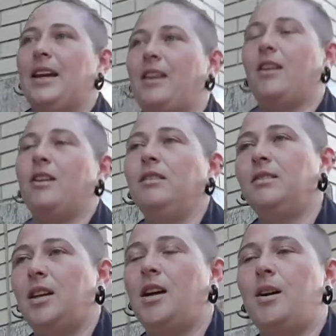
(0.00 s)
Hey y'all,
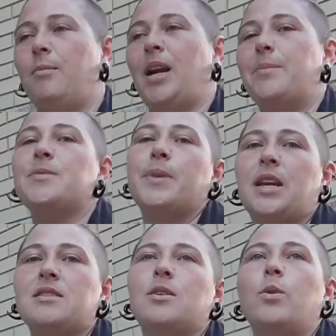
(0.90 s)
uh, my name is
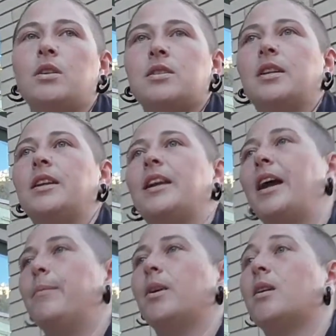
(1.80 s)
Mackenzie Wilson and
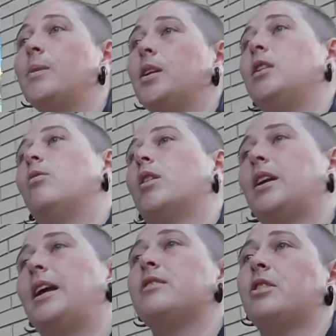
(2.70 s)
I am a community
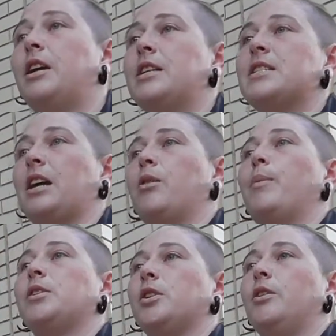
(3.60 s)
organizer here in
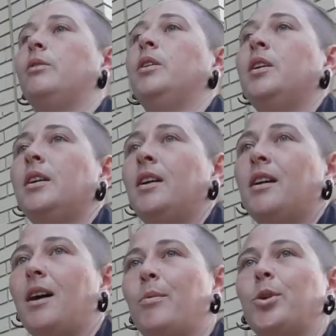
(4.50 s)
Sacramento.
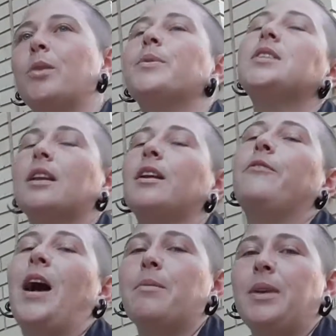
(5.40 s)
Um, you can
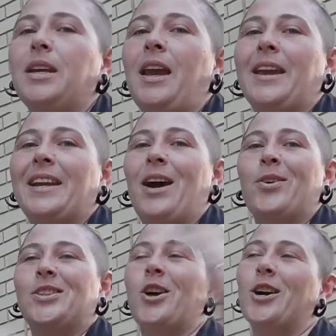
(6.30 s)
particularly find me hanging
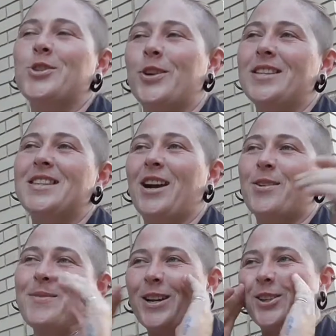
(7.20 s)
out with Decarcerate
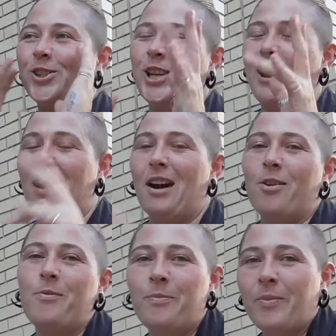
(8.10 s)
Sacramento, shout out.